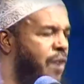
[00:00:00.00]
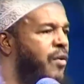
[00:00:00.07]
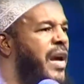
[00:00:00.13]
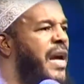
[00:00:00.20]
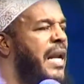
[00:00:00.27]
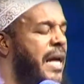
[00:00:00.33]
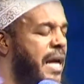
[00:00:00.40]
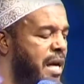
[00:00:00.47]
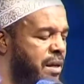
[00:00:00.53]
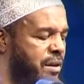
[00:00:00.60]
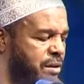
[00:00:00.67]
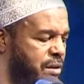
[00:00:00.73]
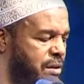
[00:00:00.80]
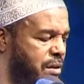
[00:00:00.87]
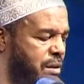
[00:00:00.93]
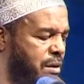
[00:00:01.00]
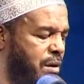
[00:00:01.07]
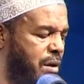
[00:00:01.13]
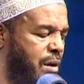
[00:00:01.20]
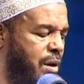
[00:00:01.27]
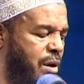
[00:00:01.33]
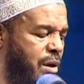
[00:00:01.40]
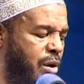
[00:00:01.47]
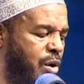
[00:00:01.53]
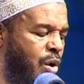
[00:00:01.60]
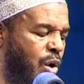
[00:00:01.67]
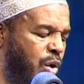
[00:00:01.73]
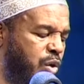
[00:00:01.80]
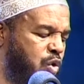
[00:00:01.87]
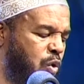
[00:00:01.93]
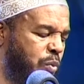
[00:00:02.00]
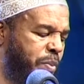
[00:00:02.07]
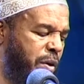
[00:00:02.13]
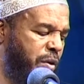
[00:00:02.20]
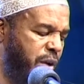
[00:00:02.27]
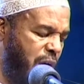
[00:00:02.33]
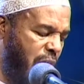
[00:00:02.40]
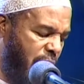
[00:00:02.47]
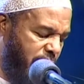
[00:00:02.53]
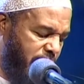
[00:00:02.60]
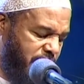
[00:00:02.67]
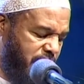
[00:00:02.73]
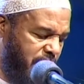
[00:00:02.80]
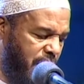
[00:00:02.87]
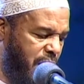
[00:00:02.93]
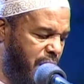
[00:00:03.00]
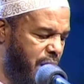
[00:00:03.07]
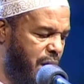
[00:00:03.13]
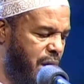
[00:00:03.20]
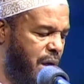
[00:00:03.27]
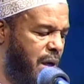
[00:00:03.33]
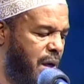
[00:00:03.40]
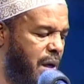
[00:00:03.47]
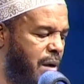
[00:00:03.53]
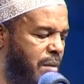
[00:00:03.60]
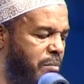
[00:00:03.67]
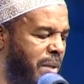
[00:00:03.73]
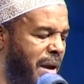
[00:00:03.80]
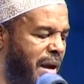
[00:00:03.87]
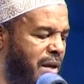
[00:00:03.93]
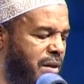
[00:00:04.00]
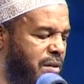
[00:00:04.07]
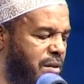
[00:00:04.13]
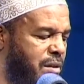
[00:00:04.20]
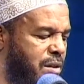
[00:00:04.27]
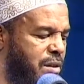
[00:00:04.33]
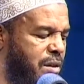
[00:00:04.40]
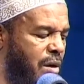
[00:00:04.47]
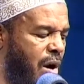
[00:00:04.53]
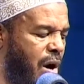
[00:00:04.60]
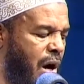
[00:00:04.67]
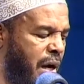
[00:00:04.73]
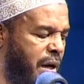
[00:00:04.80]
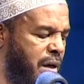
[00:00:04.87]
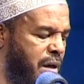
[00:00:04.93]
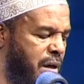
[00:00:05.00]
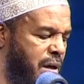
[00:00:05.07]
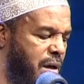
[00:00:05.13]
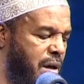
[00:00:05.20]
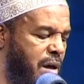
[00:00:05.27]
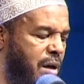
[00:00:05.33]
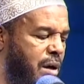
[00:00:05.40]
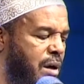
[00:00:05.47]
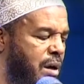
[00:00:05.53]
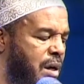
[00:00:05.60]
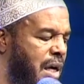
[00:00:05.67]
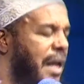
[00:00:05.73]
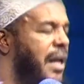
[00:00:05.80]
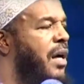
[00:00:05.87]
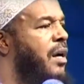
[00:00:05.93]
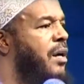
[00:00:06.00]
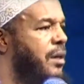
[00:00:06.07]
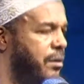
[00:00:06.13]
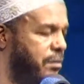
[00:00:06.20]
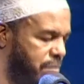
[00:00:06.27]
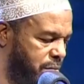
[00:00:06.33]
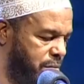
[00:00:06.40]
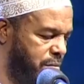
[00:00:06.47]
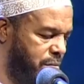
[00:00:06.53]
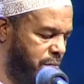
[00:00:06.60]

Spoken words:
there really is no superiority based on color